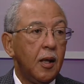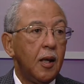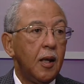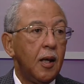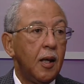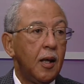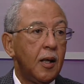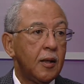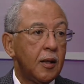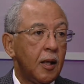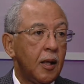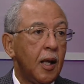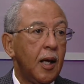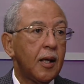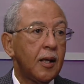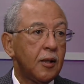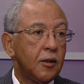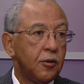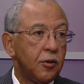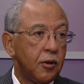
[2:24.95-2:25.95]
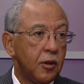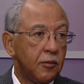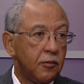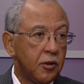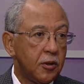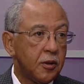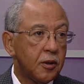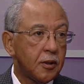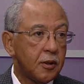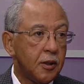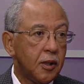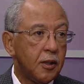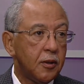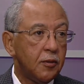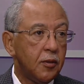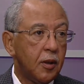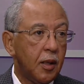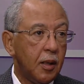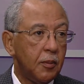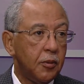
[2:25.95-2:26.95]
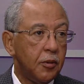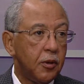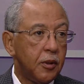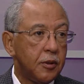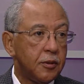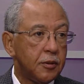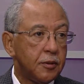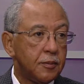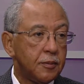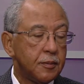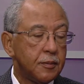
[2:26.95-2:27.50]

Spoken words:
and the likelihood of a successful operation.